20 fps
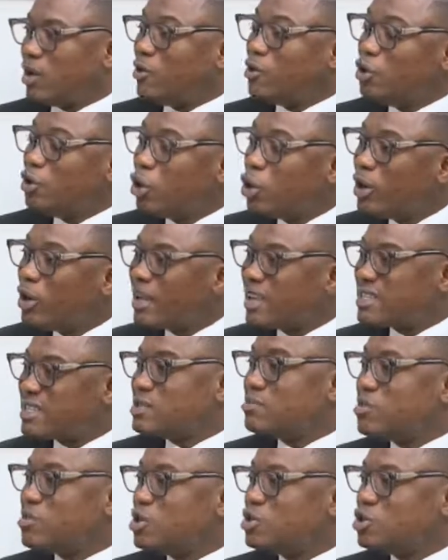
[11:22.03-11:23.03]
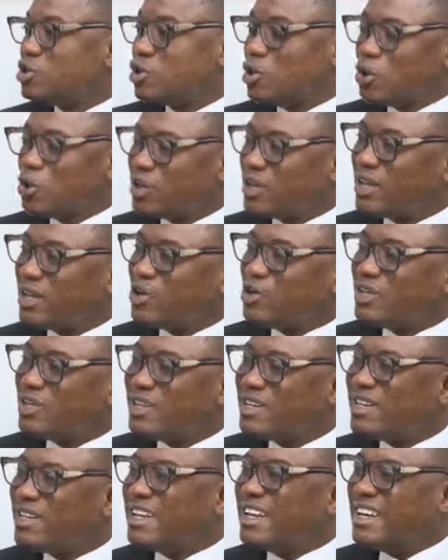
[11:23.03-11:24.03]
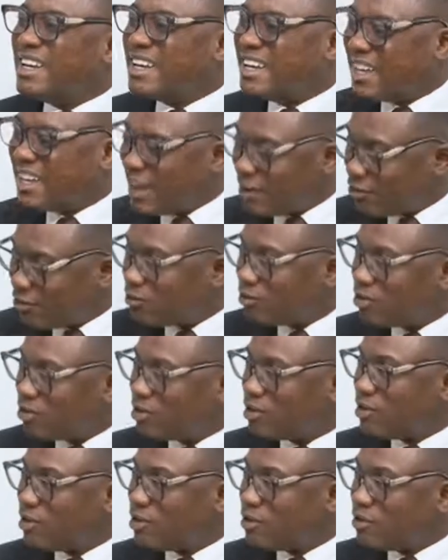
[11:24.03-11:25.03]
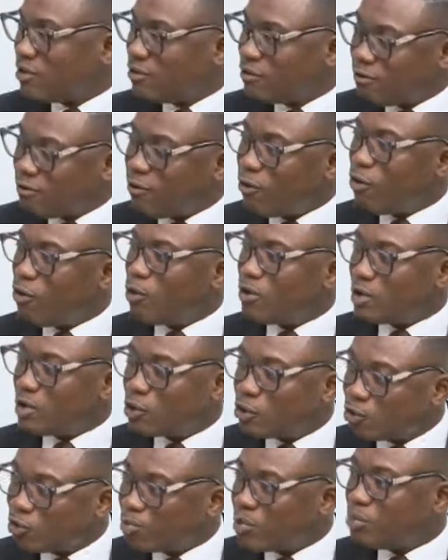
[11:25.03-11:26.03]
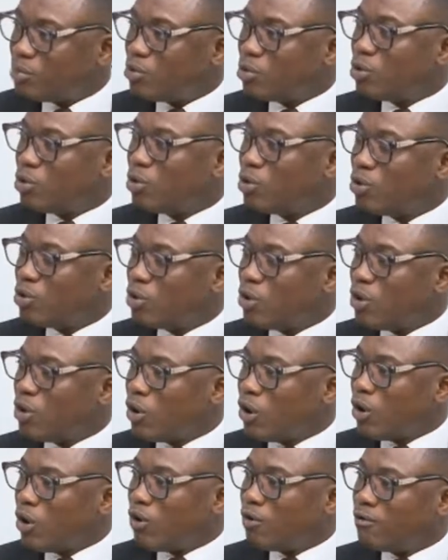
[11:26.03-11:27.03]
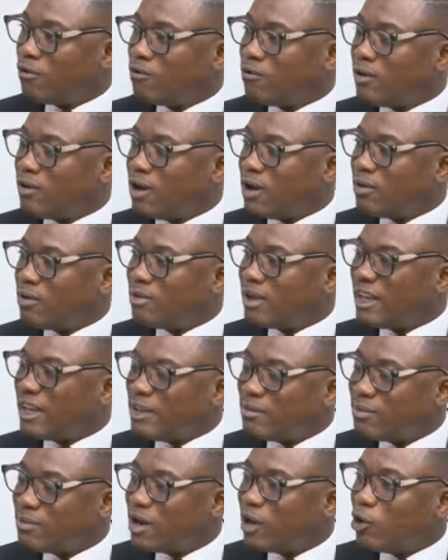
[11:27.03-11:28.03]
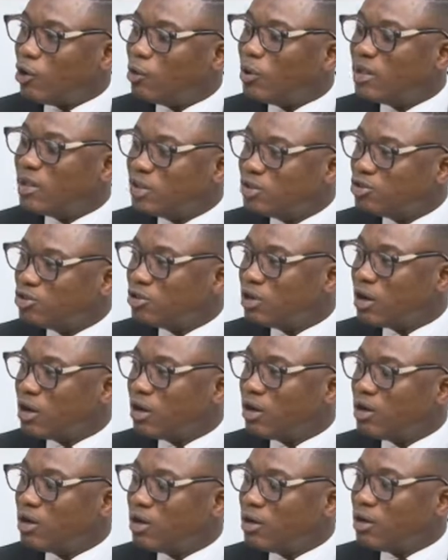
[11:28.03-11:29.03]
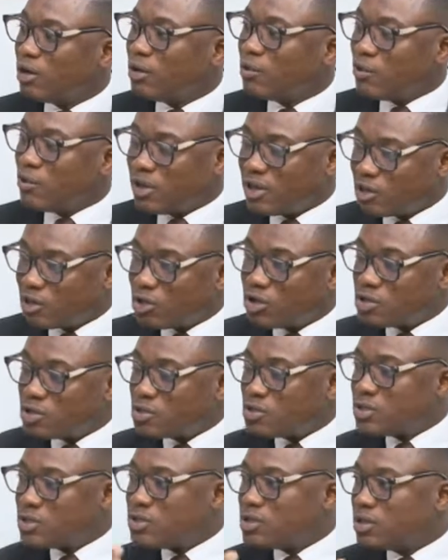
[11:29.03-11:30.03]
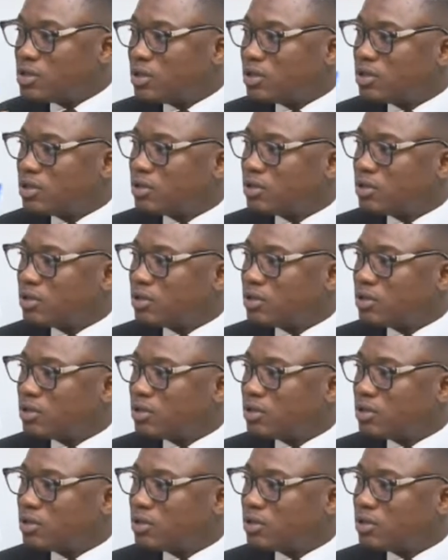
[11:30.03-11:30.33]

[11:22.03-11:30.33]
Now, in your own estimation, do you think you did enough for the good people of the Himalo Adentra within the constituency?